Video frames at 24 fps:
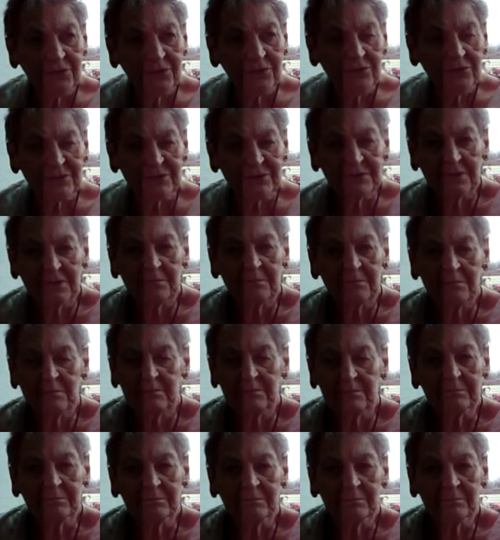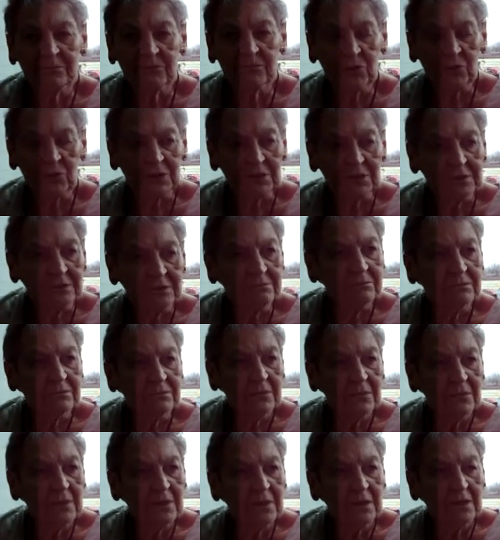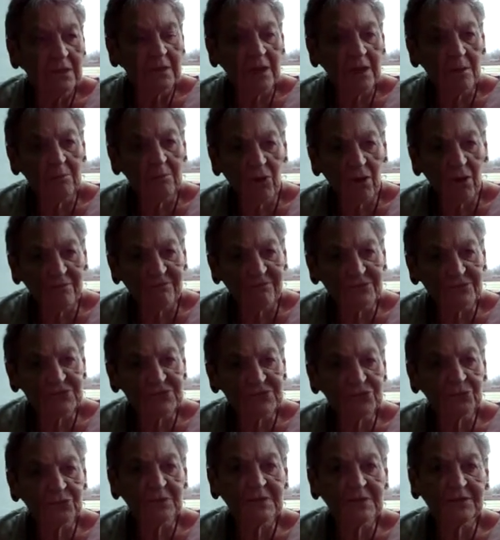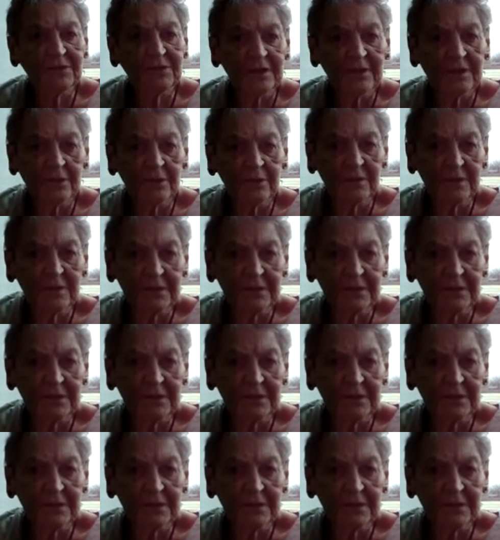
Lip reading: you can come off the street there,